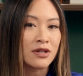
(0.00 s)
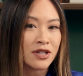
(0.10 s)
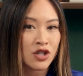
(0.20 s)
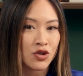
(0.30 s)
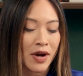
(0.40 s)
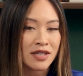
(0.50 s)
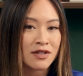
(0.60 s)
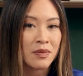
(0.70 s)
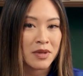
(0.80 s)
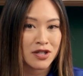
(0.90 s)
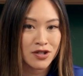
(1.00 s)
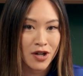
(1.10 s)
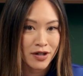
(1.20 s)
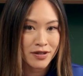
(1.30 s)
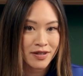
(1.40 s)
building trust from the
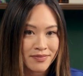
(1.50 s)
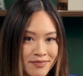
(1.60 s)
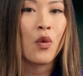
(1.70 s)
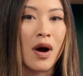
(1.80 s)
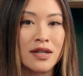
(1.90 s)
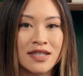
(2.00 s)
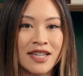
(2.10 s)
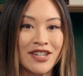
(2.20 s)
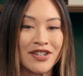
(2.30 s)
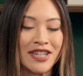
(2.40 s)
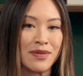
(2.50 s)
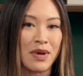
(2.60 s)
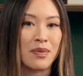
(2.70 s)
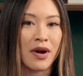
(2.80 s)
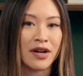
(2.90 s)
start. Want to take your
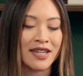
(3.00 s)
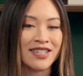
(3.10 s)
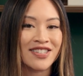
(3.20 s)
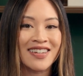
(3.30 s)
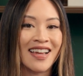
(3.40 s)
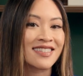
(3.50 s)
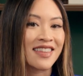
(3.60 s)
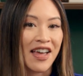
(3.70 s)
email marketing to the next